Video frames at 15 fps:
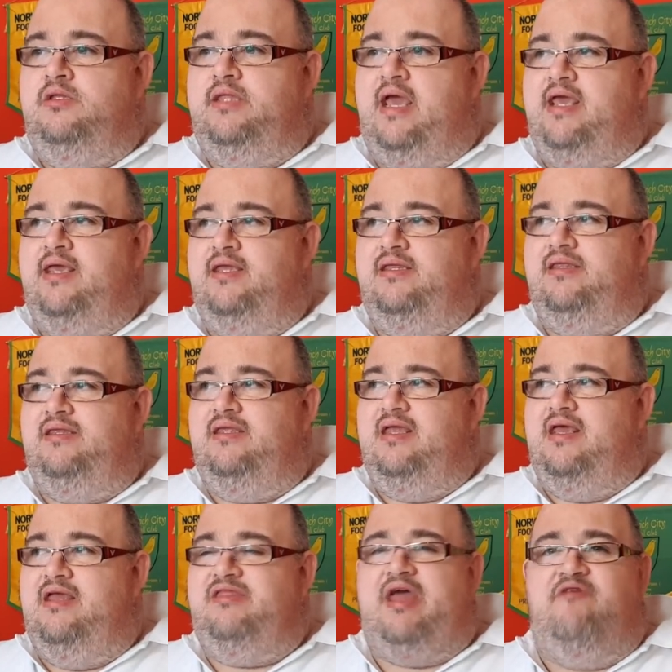
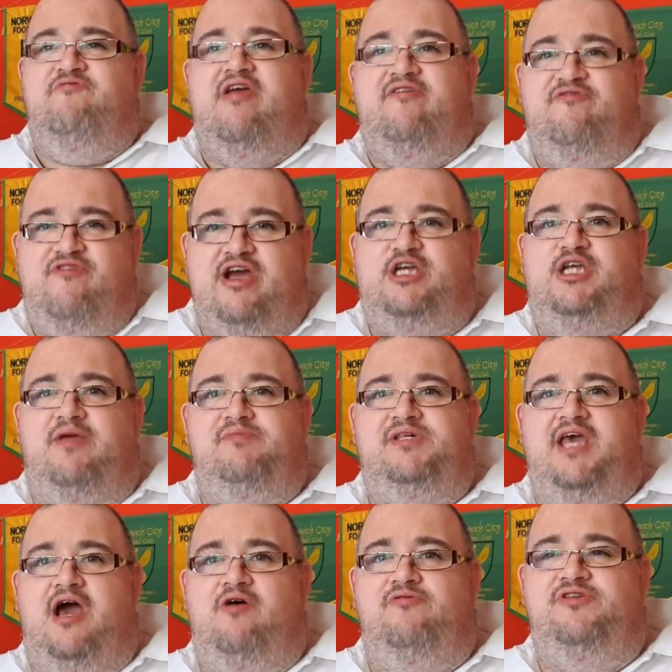they refresh
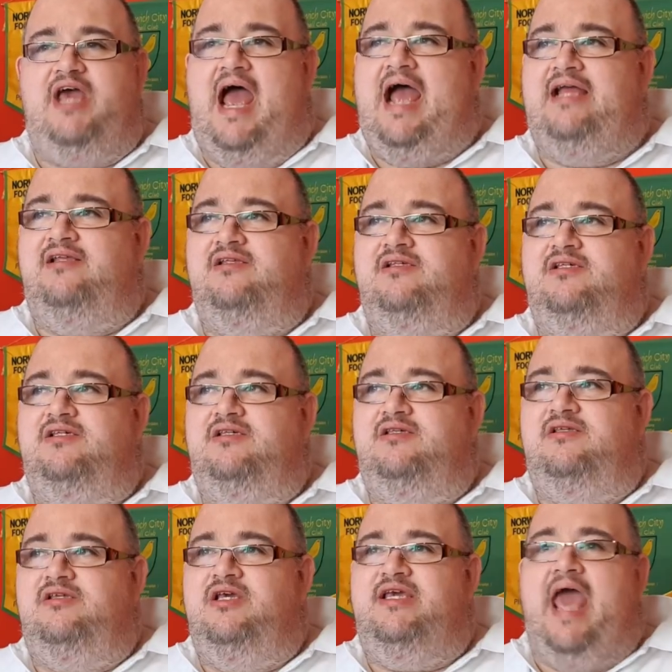themselves, and
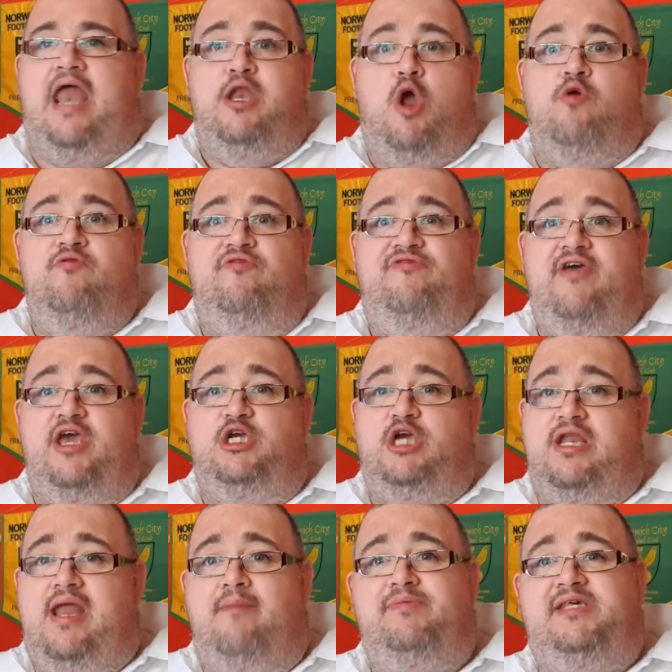you get known fish.
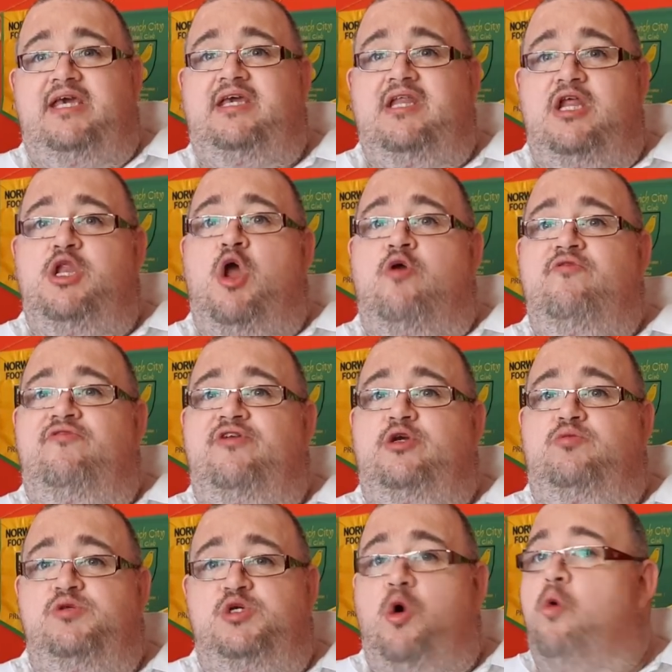And that particular known
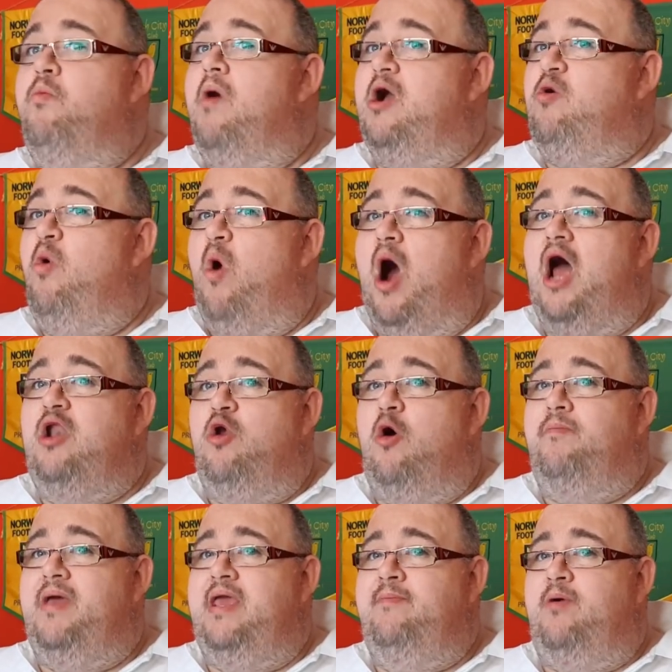fish was caught by quite a lot
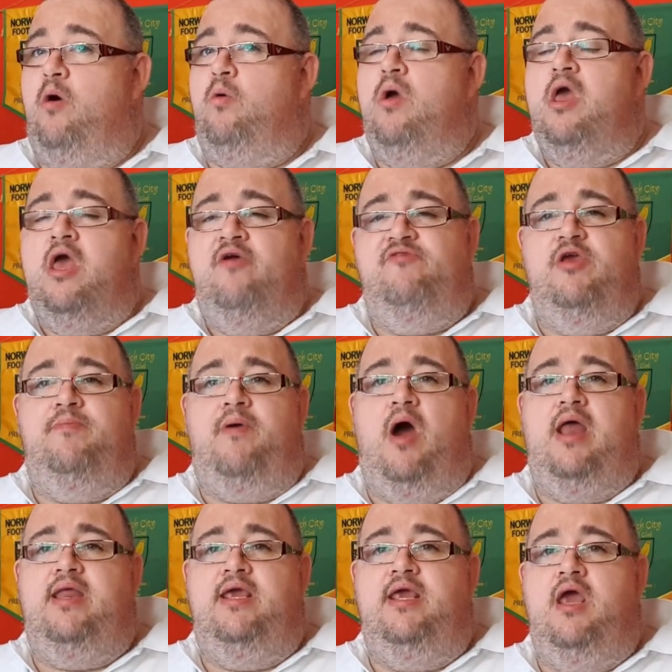of people. If you
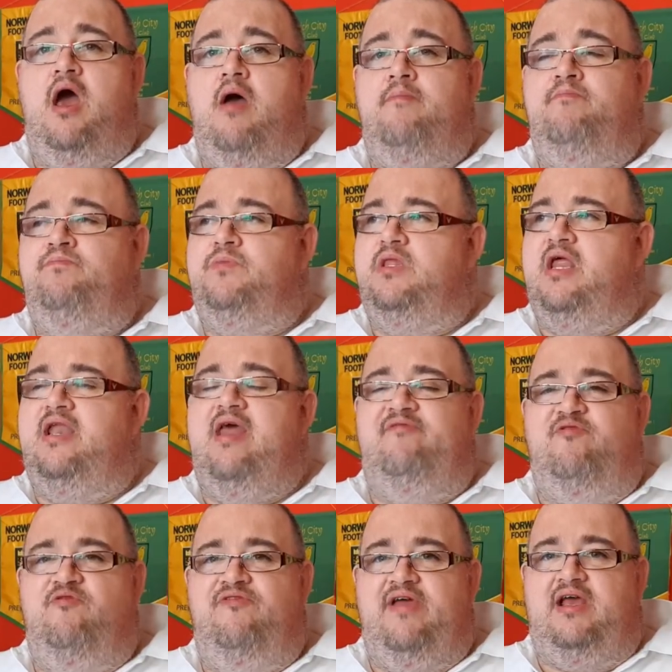buy the
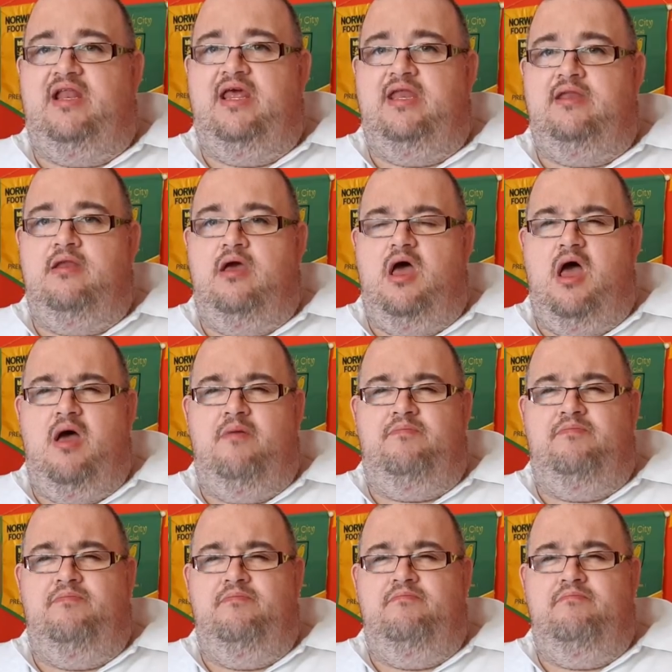Neville Fickling
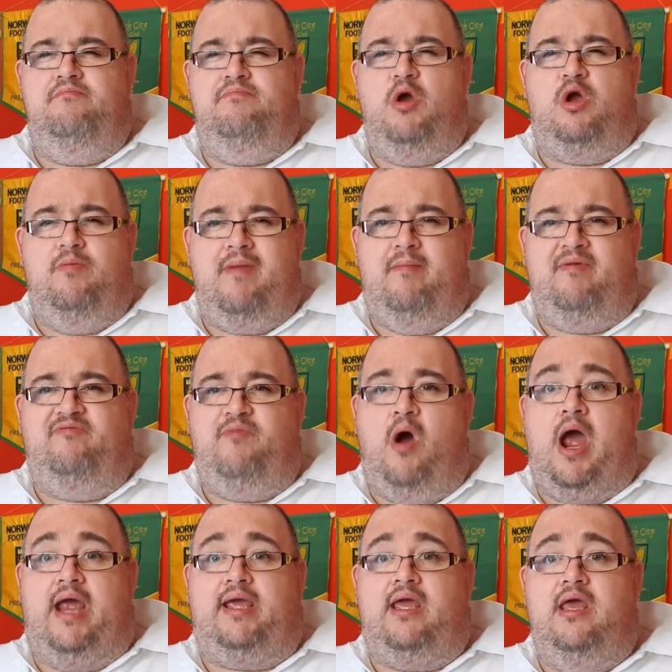Book of Mammoth
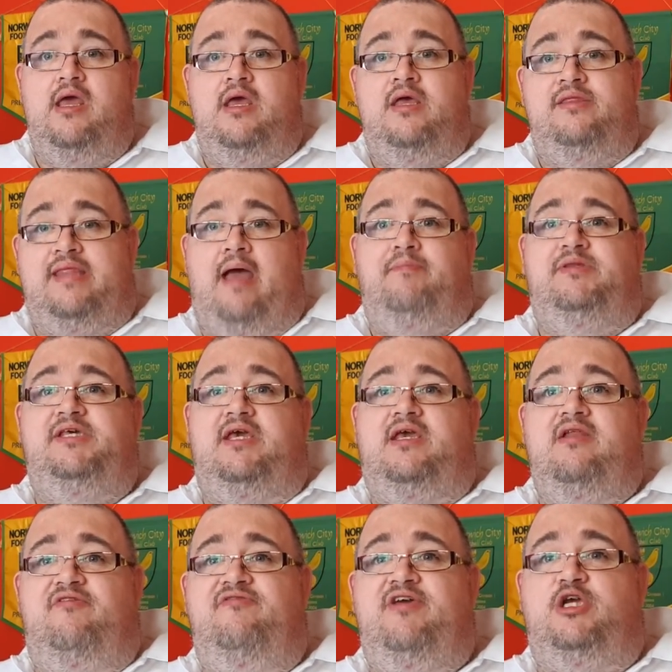Pike, that
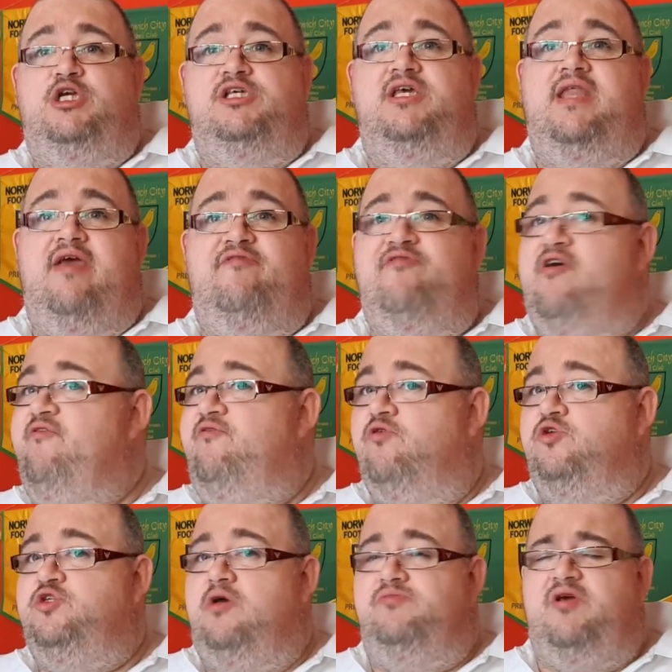particular fish is in there three or
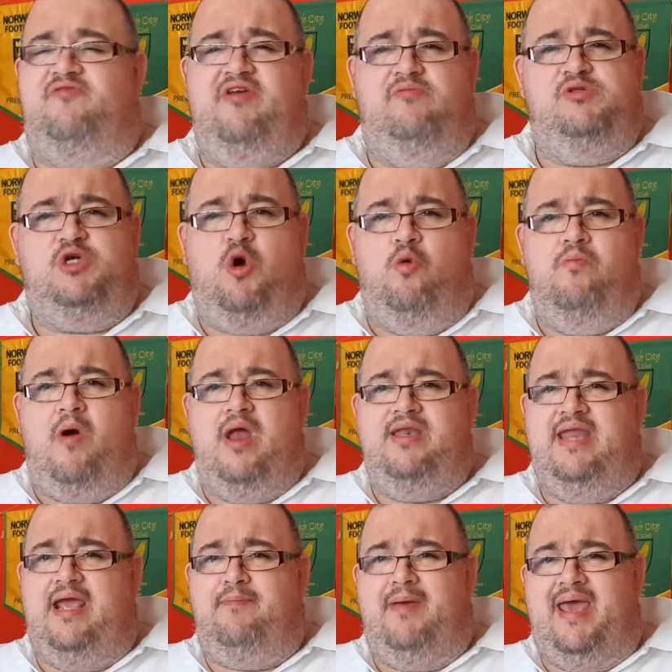four times. I think it was caught by
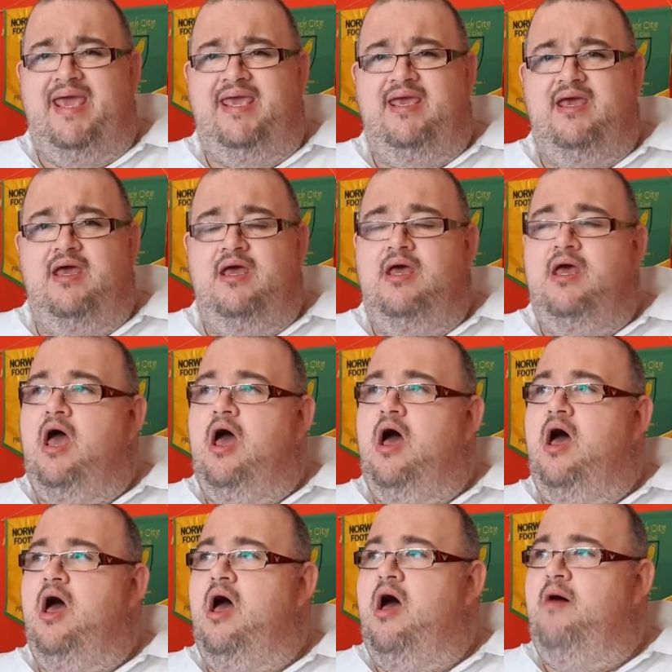Nick Pete.
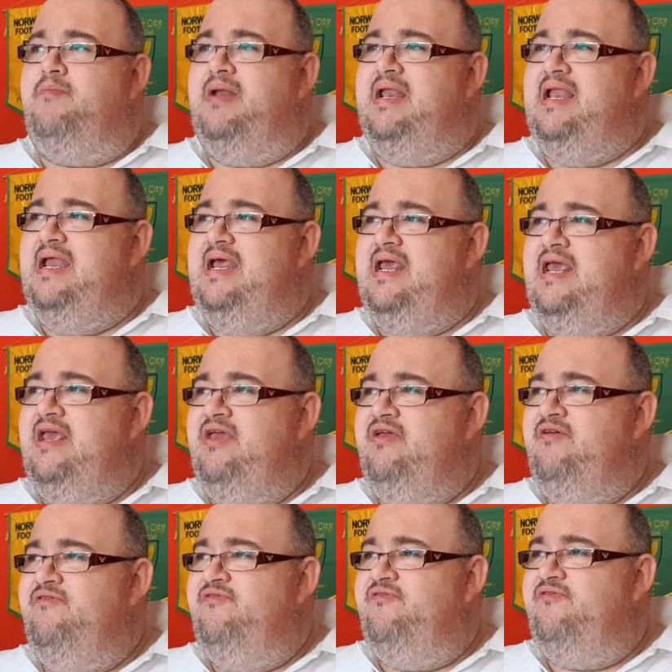I
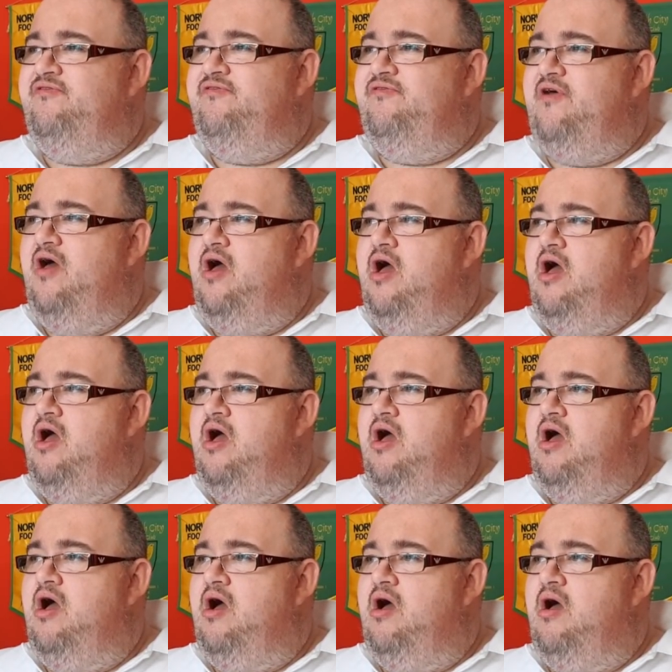believe
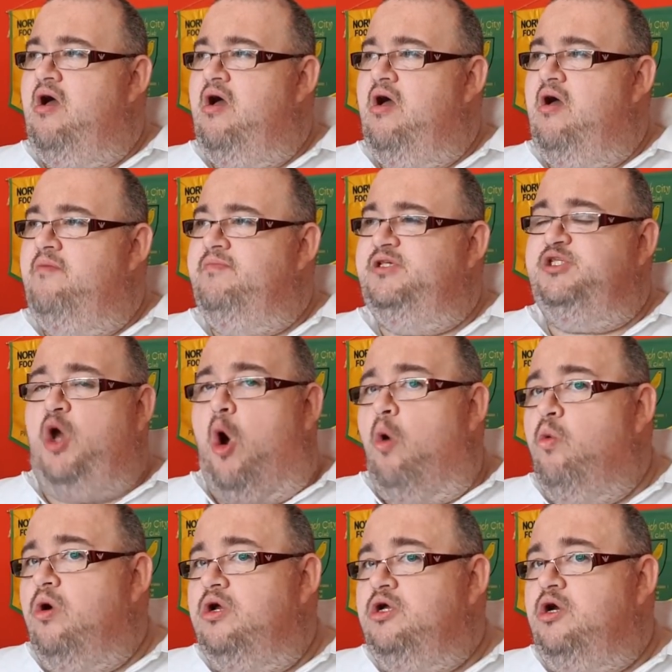Mr.
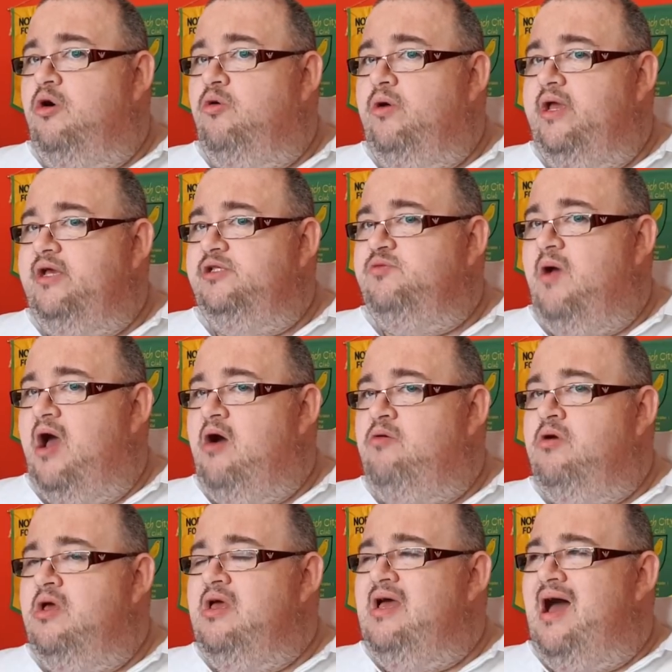Halton caught it as
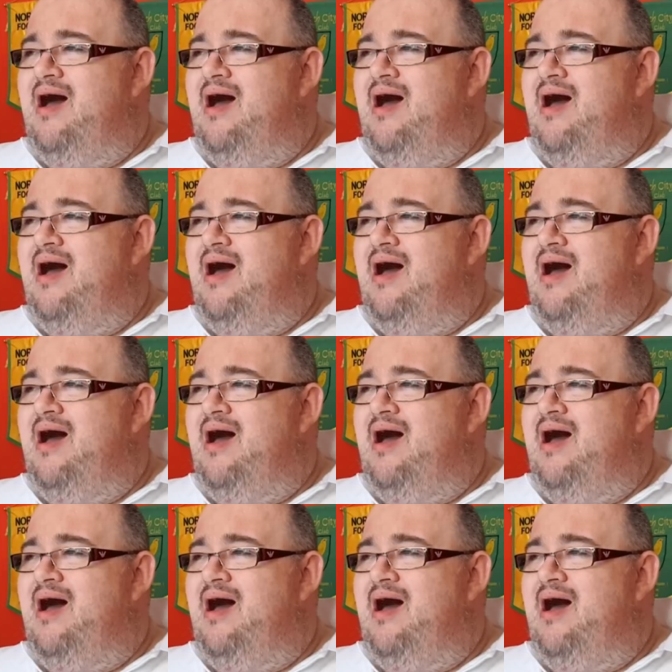well.